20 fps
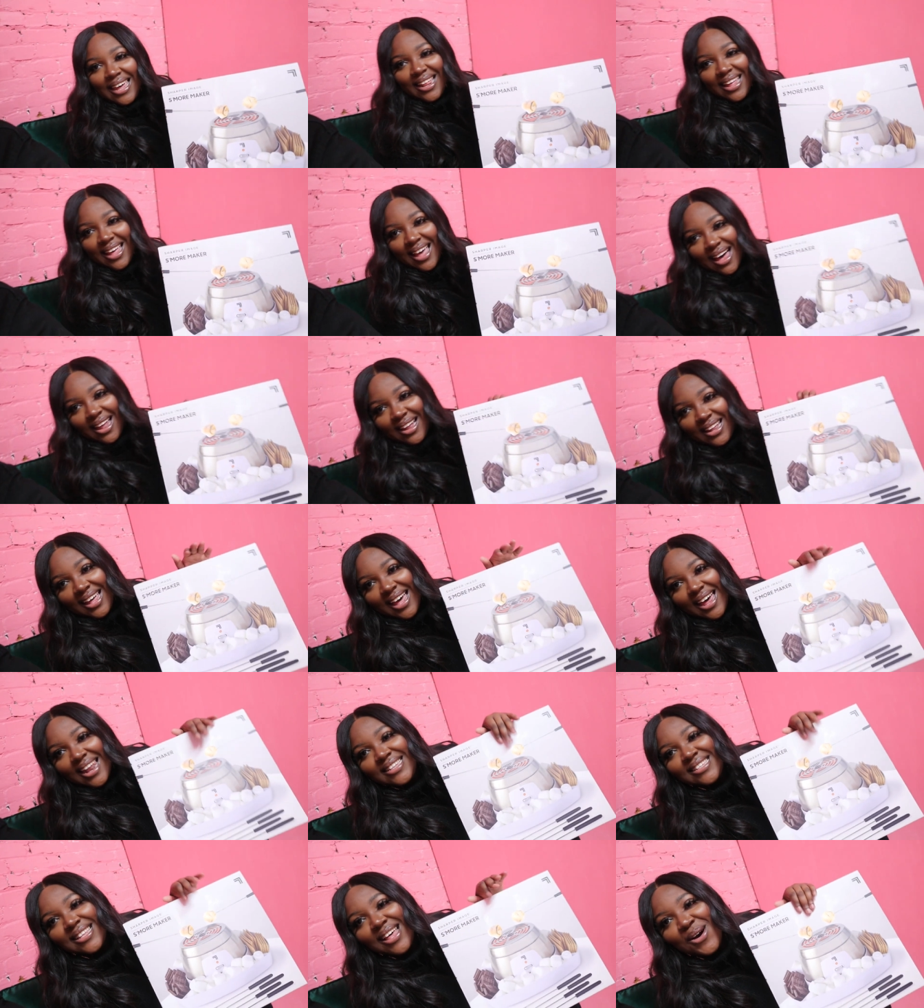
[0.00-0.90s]
at it, y'all. It
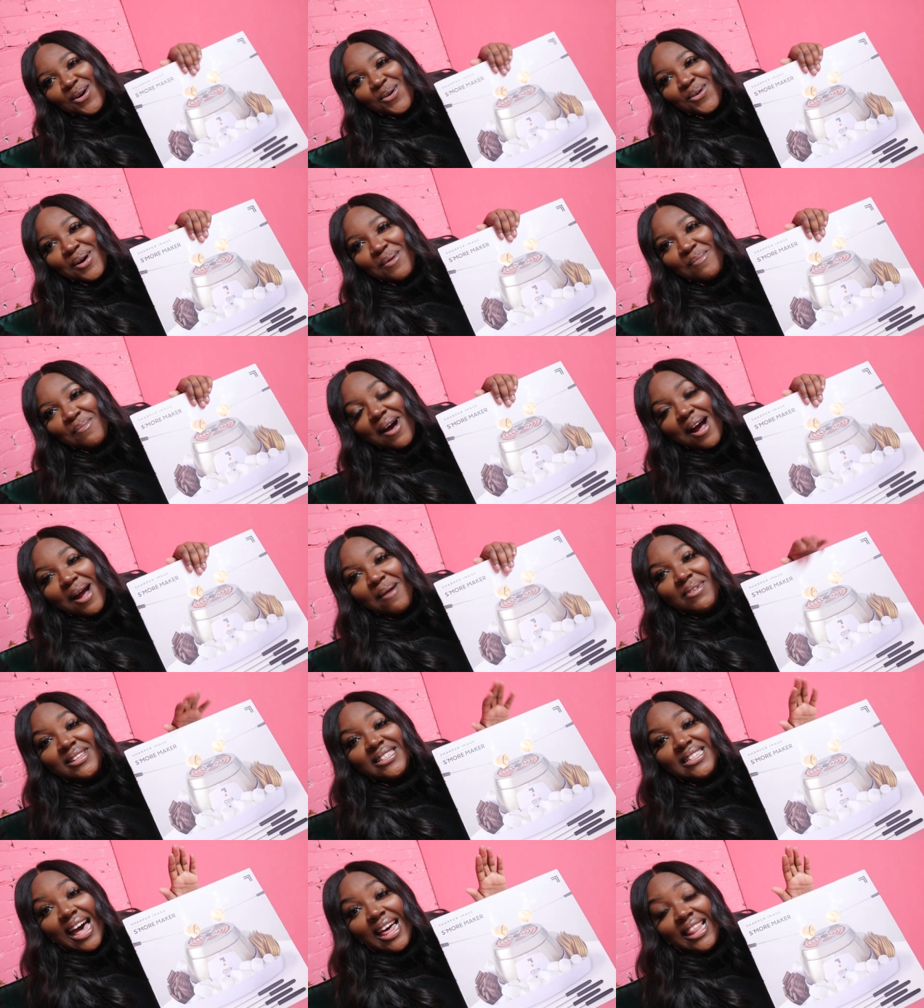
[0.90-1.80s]
got its own
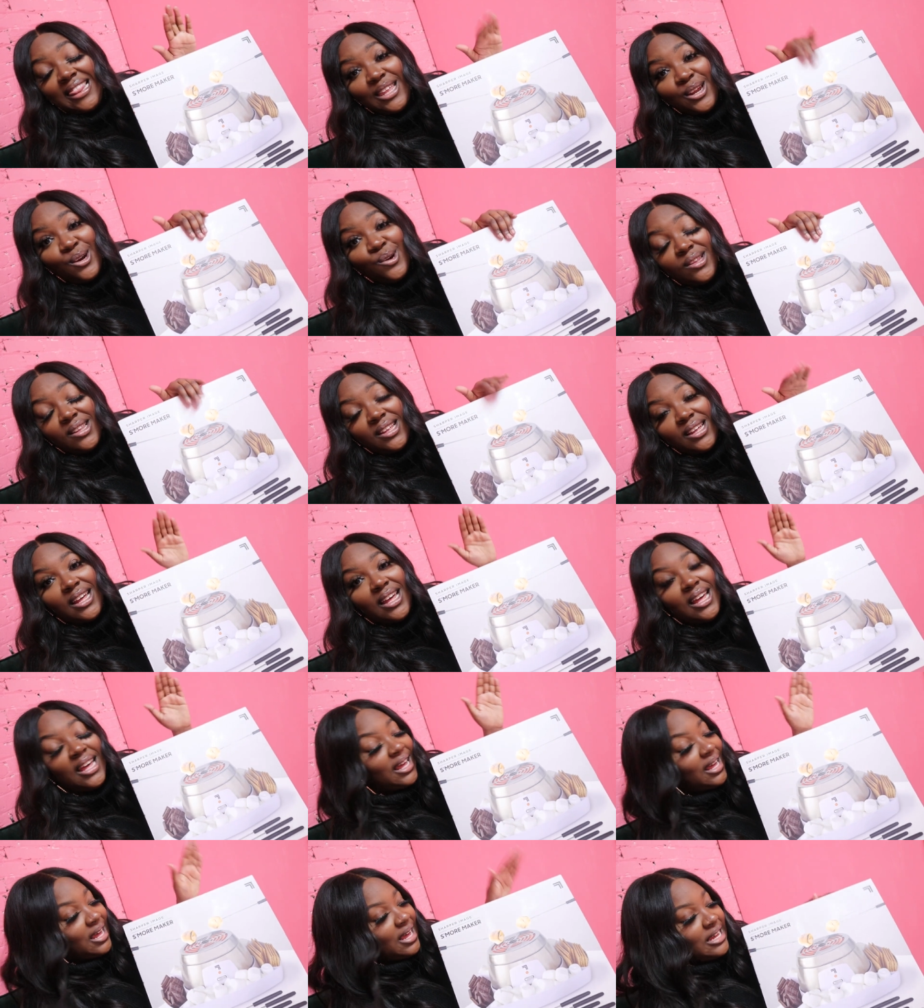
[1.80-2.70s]
compartments. I literally
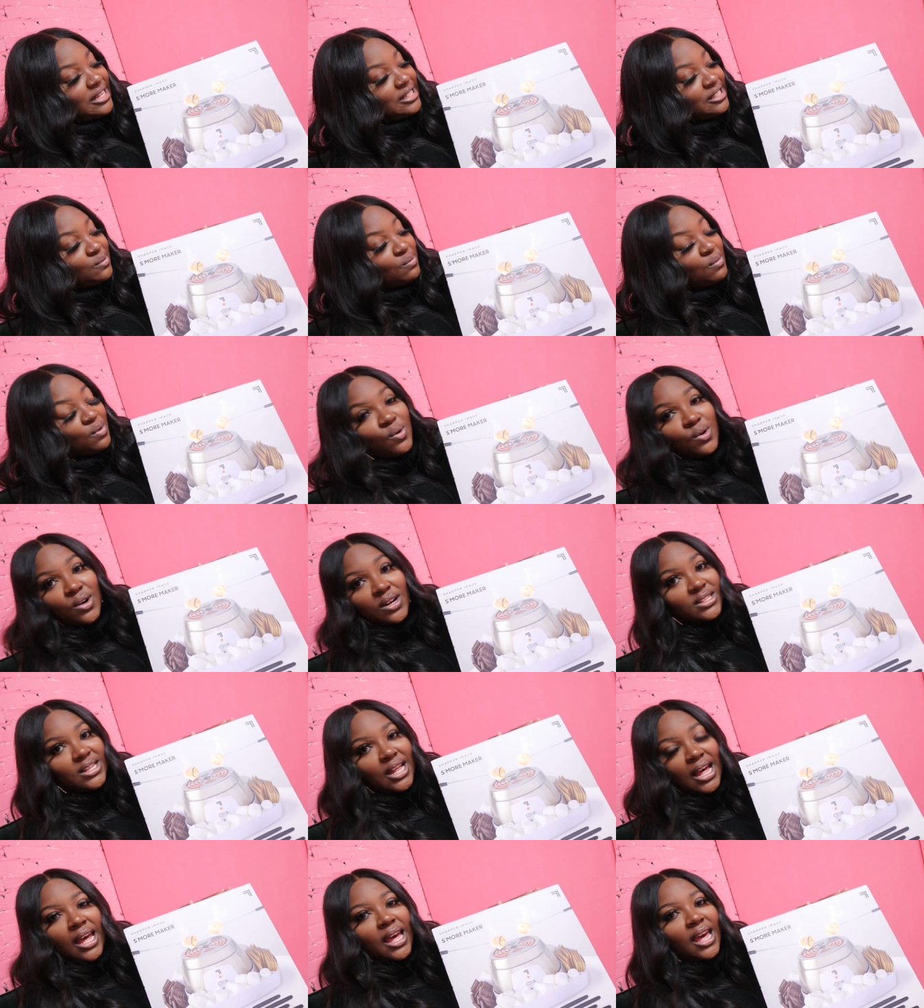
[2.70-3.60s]
eat
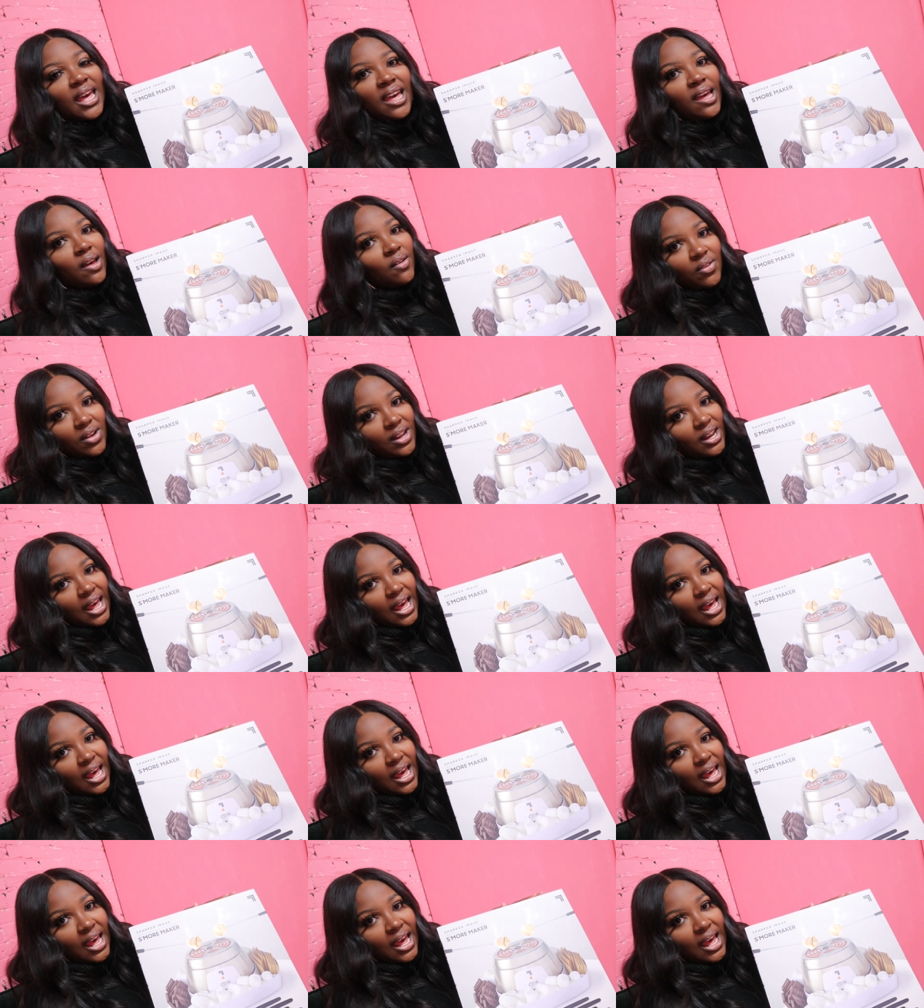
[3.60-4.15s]
s'mores like every